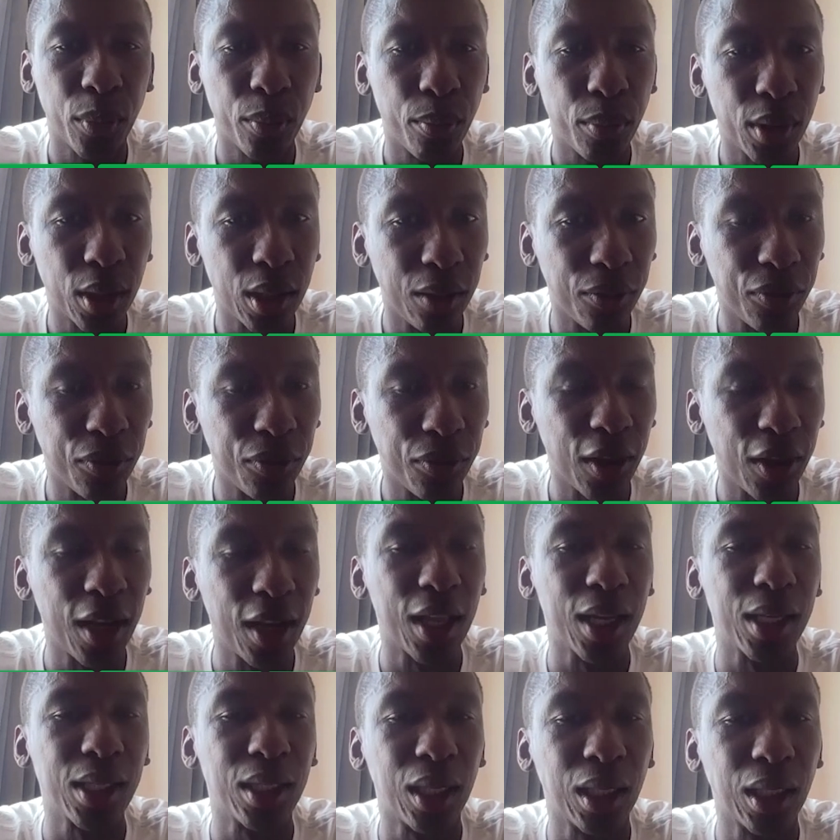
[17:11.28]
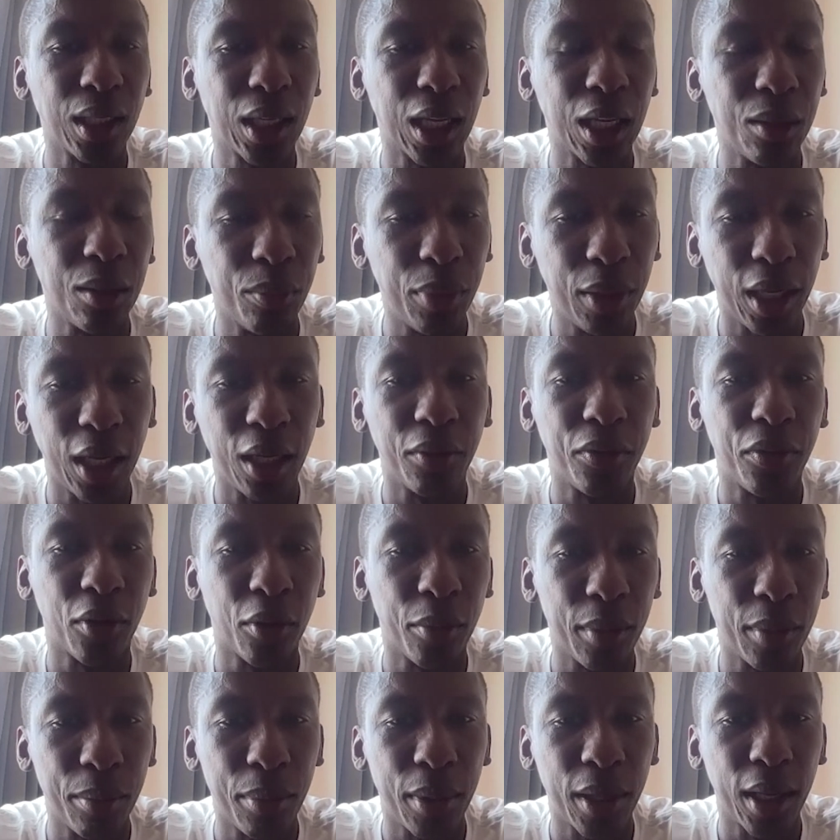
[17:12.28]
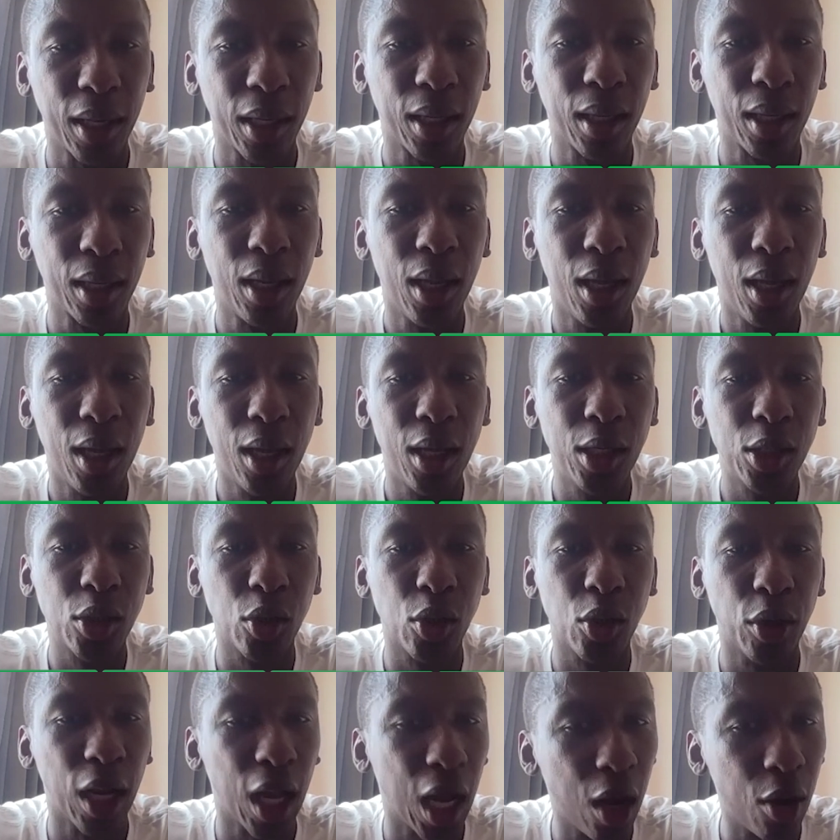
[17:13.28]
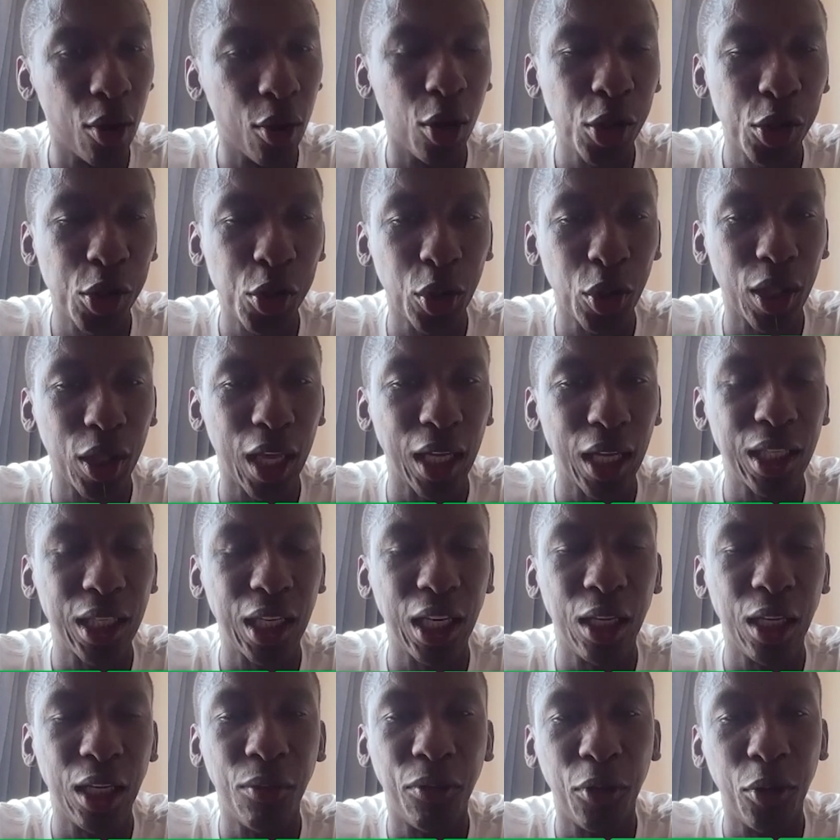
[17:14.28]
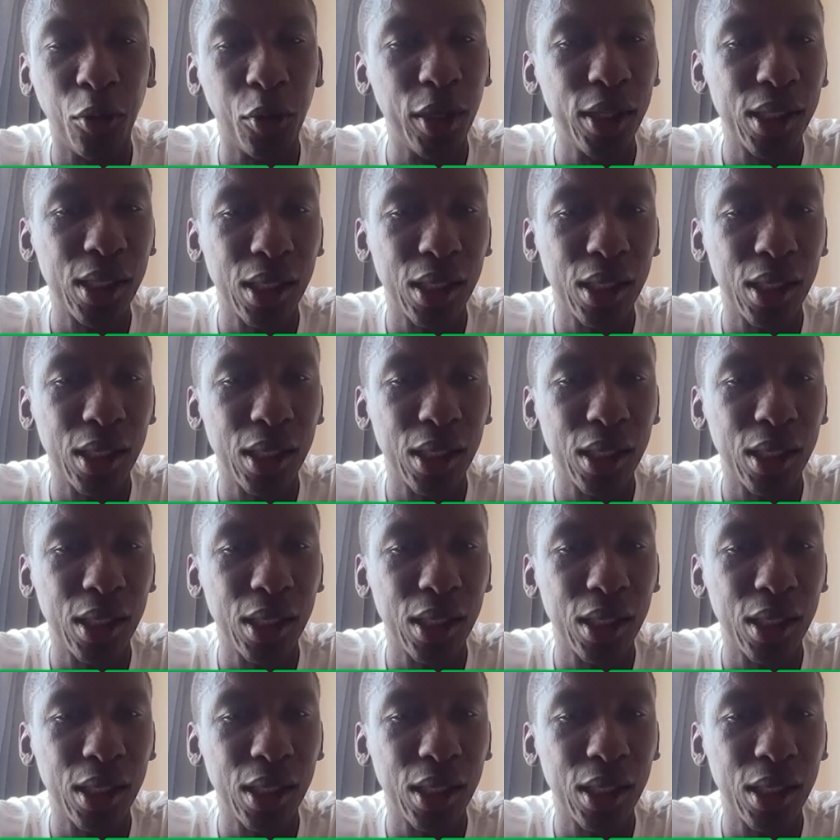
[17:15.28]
defenders that can play from the back. Mm. So now also that influences